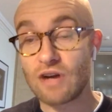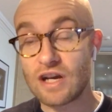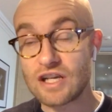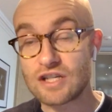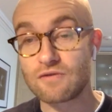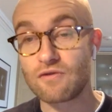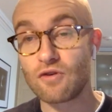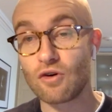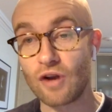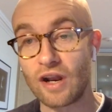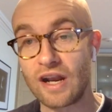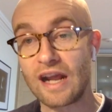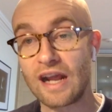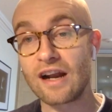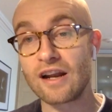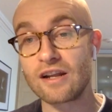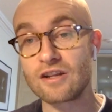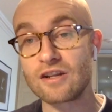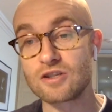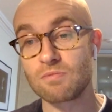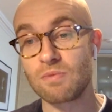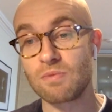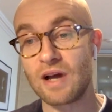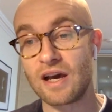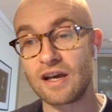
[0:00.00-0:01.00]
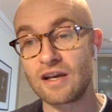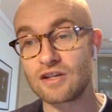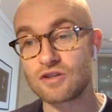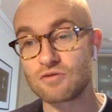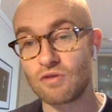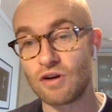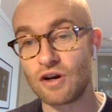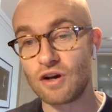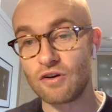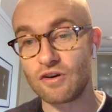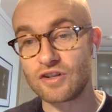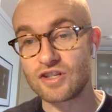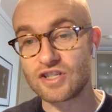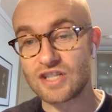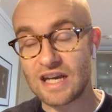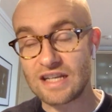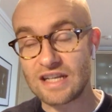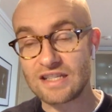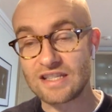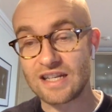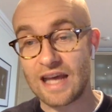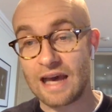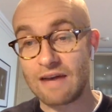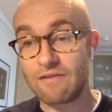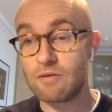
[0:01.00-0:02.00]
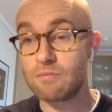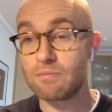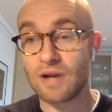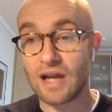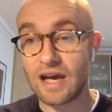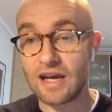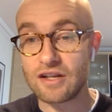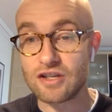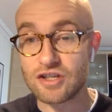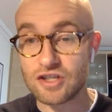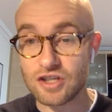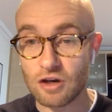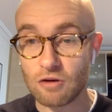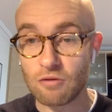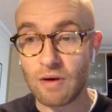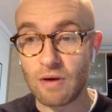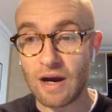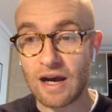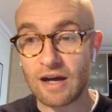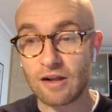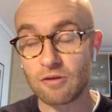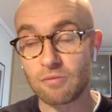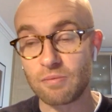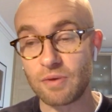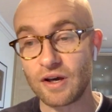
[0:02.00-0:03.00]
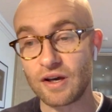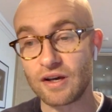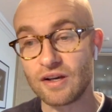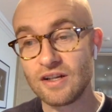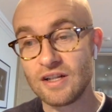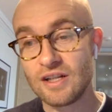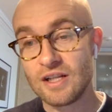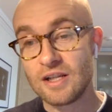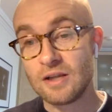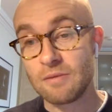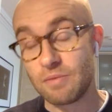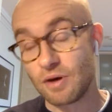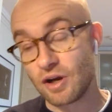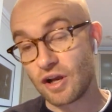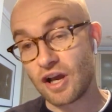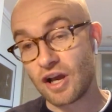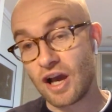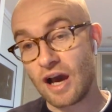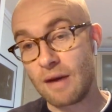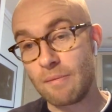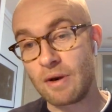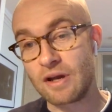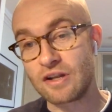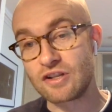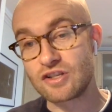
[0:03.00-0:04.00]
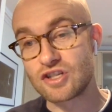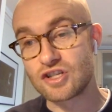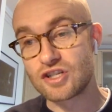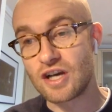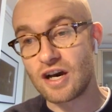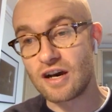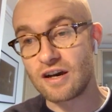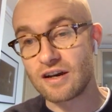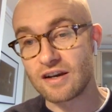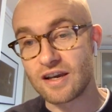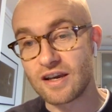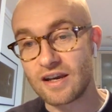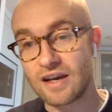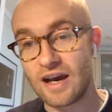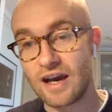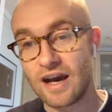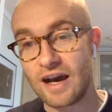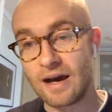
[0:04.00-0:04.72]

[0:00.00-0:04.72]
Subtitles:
crestfallen England's players were on Saturday, having played so well but come unstuck.